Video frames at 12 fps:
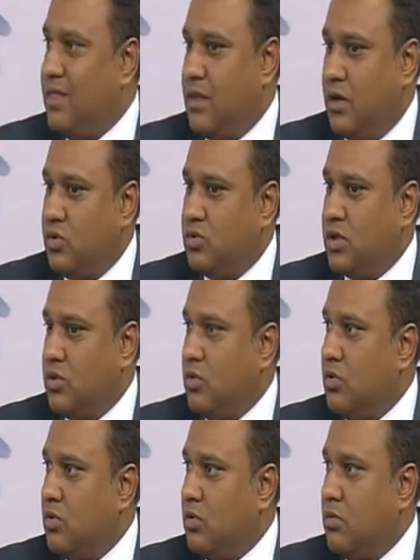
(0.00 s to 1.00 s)
those are
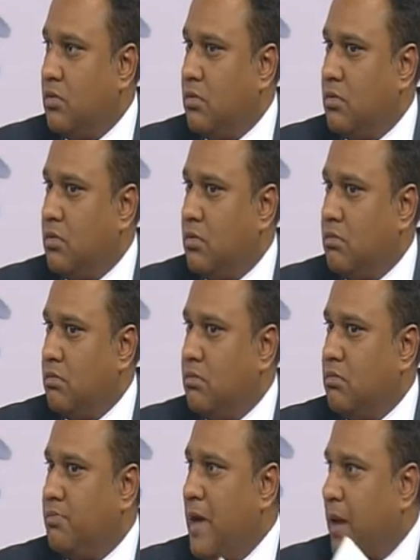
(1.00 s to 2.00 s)
your
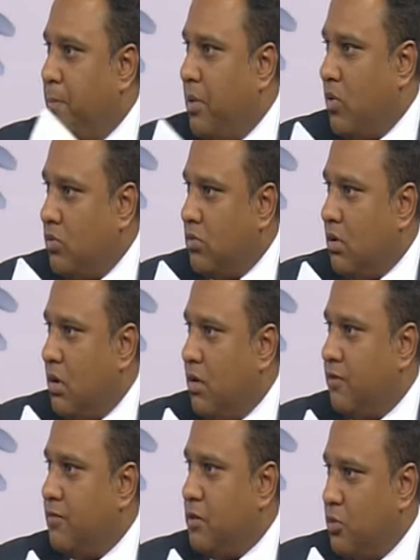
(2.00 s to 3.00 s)
backbone
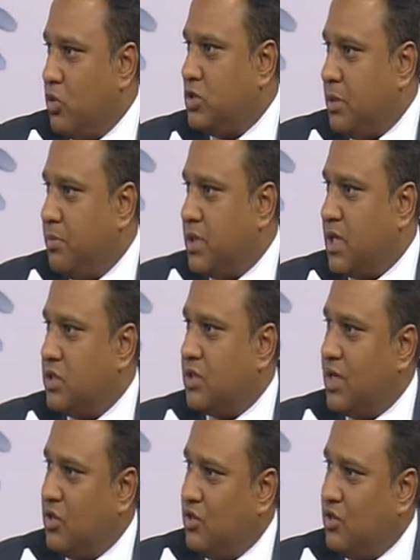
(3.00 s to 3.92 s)
of the mortgage application that you